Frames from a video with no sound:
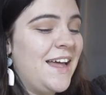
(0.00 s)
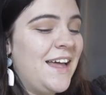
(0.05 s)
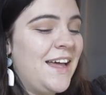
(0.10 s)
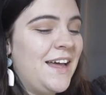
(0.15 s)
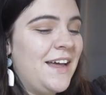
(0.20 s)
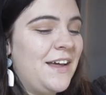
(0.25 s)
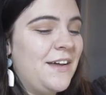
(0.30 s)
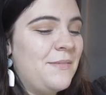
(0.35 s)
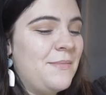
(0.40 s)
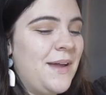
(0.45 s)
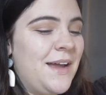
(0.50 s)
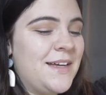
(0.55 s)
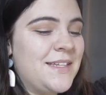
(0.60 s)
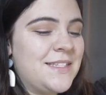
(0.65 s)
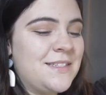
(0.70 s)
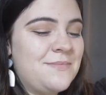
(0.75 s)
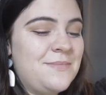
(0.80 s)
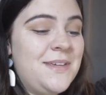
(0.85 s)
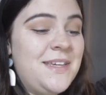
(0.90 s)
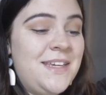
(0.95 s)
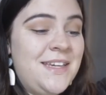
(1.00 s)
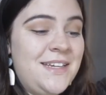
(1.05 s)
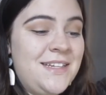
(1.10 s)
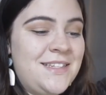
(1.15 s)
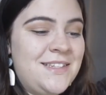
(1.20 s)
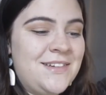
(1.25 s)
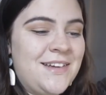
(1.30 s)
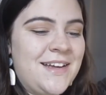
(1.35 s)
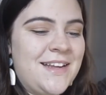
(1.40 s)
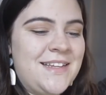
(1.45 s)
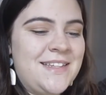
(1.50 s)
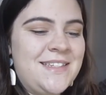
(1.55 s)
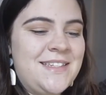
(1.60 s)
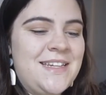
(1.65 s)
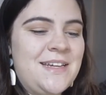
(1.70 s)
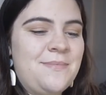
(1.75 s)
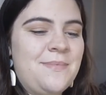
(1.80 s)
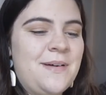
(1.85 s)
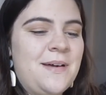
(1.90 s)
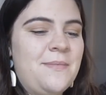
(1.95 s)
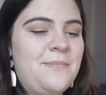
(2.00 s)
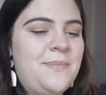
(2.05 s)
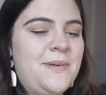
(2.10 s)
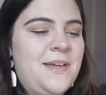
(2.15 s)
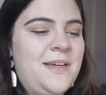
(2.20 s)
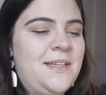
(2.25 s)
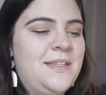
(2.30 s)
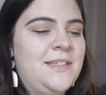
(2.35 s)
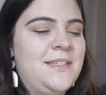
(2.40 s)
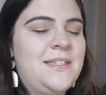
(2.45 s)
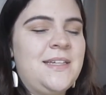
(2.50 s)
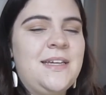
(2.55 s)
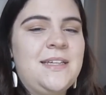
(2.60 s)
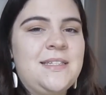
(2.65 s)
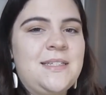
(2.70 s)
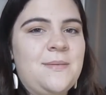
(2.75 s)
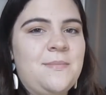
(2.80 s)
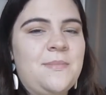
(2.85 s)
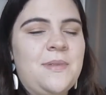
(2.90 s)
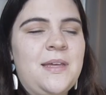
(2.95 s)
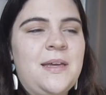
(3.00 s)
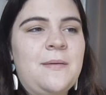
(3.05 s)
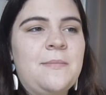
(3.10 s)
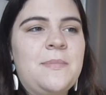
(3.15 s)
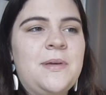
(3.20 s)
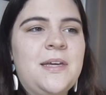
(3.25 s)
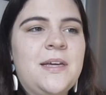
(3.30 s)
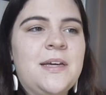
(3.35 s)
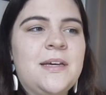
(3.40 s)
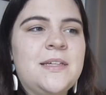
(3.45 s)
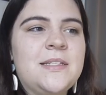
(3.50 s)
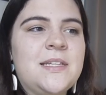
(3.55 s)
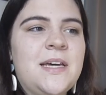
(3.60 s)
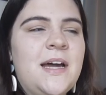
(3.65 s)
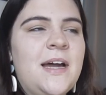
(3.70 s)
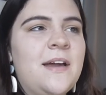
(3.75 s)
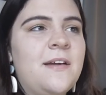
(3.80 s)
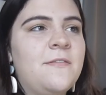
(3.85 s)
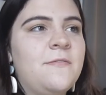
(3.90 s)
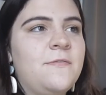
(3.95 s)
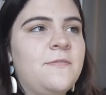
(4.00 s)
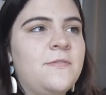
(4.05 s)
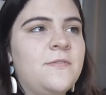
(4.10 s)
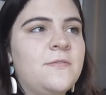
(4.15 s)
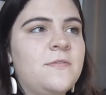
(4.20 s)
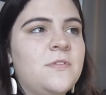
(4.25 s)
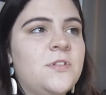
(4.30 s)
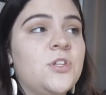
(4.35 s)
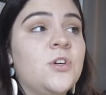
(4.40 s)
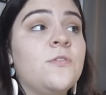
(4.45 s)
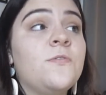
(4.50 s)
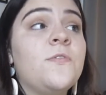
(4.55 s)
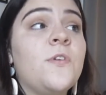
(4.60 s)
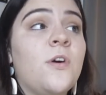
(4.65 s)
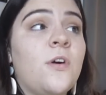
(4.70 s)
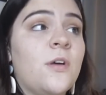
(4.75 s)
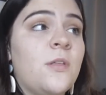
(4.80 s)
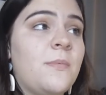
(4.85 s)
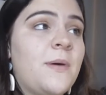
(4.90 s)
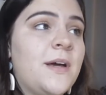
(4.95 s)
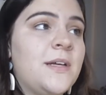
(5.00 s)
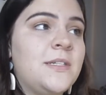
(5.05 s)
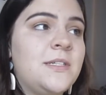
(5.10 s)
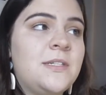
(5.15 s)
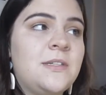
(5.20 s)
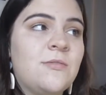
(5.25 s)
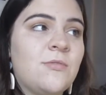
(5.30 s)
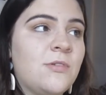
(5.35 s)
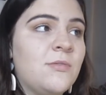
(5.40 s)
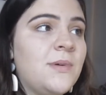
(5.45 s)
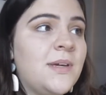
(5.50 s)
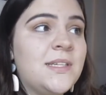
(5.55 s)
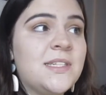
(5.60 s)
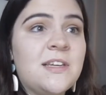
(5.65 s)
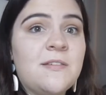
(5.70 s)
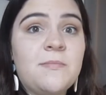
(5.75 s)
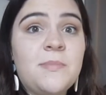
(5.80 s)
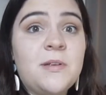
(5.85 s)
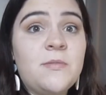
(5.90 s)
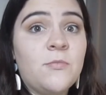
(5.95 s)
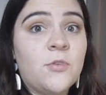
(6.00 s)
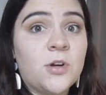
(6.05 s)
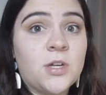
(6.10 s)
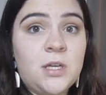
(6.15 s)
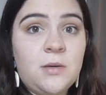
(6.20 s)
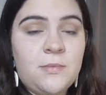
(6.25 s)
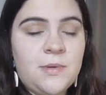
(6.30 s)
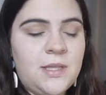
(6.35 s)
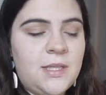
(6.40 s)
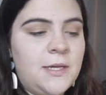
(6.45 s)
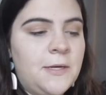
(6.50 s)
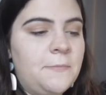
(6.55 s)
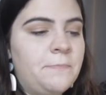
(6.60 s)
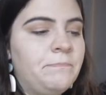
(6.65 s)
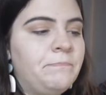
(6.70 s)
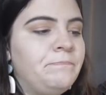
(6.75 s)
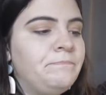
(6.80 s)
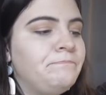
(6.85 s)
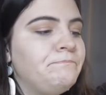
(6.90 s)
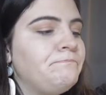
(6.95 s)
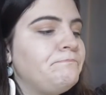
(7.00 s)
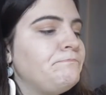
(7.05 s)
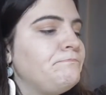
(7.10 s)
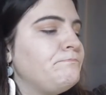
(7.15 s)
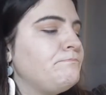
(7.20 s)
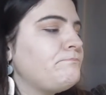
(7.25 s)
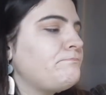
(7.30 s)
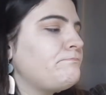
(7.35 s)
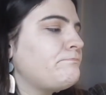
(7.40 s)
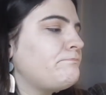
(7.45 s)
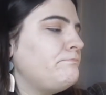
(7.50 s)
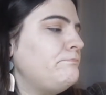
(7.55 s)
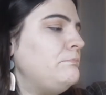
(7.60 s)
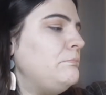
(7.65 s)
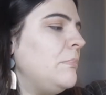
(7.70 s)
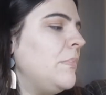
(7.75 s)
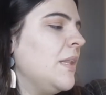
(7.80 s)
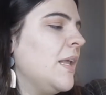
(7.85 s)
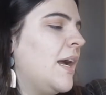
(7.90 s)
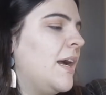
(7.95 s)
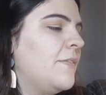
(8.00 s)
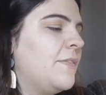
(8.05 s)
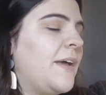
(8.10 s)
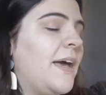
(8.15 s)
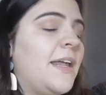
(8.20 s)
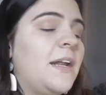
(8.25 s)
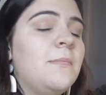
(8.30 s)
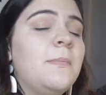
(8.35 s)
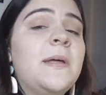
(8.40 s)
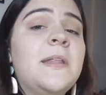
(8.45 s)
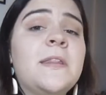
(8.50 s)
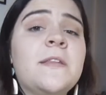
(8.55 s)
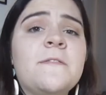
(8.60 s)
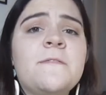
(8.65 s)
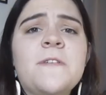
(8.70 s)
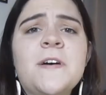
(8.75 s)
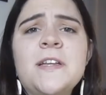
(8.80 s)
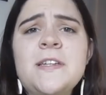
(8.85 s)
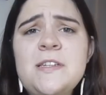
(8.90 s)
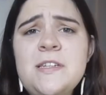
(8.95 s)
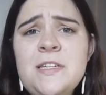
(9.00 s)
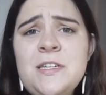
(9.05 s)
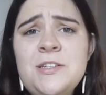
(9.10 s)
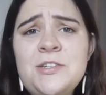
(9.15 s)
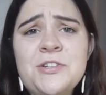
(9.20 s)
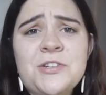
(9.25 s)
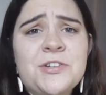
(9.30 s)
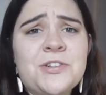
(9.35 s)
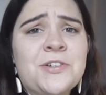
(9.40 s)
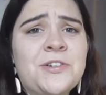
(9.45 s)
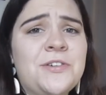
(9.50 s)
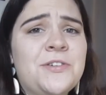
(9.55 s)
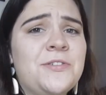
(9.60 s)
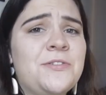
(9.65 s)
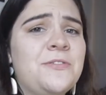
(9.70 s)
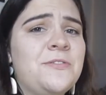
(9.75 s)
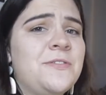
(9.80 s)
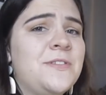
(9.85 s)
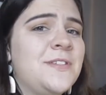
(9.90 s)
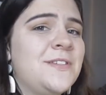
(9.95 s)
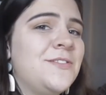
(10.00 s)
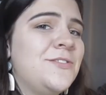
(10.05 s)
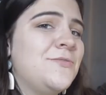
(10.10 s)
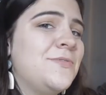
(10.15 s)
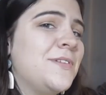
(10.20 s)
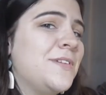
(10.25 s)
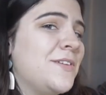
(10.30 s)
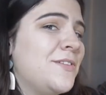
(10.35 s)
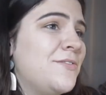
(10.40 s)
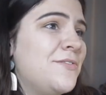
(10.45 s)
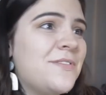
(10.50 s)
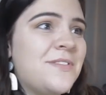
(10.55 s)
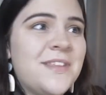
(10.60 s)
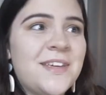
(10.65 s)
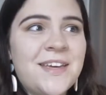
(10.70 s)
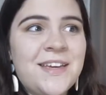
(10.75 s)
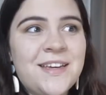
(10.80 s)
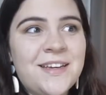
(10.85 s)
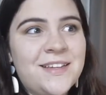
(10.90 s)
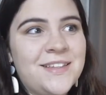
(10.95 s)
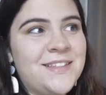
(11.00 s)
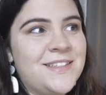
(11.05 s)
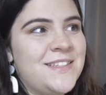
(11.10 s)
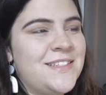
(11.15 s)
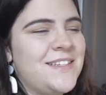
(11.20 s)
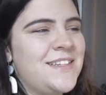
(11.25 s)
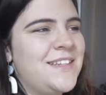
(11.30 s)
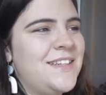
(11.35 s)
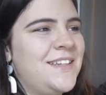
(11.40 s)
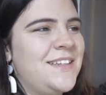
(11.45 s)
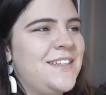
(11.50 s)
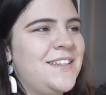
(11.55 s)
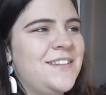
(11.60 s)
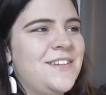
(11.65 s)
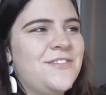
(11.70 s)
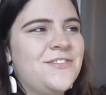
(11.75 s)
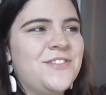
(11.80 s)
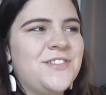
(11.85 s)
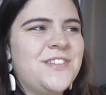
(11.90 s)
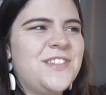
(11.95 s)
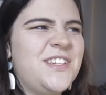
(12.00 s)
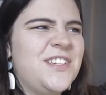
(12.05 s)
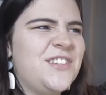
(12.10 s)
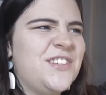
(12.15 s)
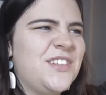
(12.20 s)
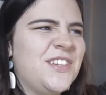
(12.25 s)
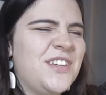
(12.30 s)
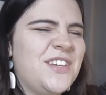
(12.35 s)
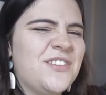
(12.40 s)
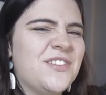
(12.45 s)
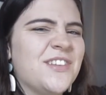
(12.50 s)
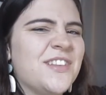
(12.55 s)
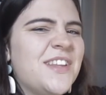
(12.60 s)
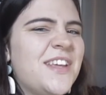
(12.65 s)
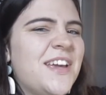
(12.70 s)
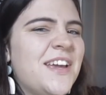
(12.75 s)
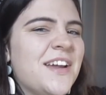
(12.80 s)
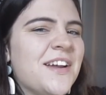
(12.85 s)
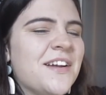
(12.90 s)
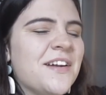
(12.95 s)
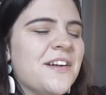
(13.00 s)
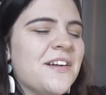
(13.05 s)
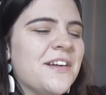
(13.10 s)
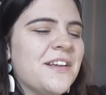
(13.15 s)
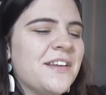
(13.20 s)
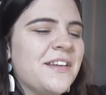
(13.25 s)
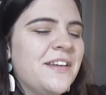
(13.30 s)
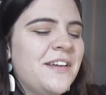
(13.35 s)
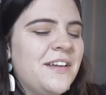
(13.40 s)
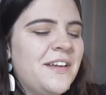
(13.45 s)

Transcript: asked me to kind of step up and say something because so far the past 3 weeks I've been working with them. I've kind of been the fun teacher who's doing new things and, you know, just teaching here and there and